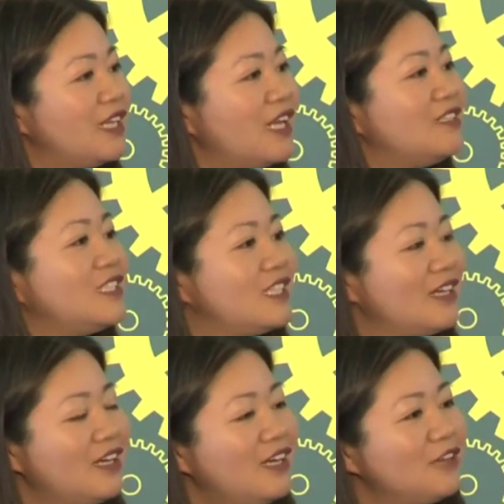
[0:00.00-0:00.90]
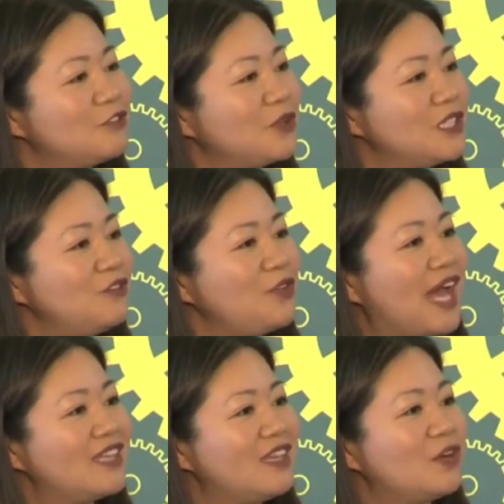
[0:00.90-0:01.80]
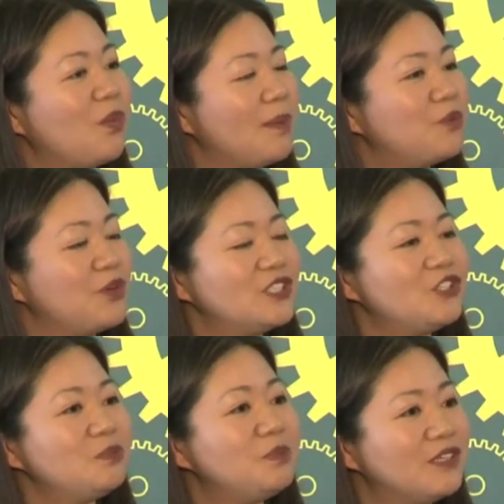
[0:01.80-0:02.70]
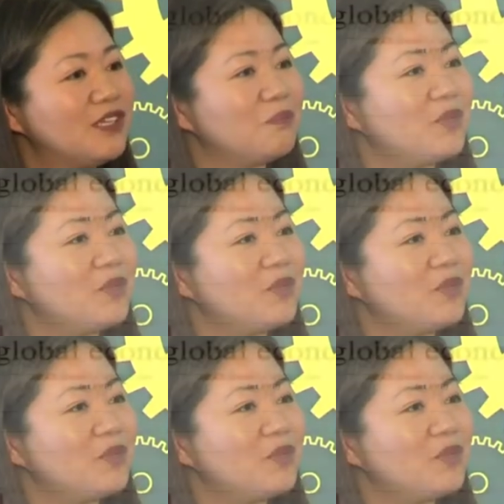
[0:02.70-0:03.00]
And India, of course, if you add their 1.2 billion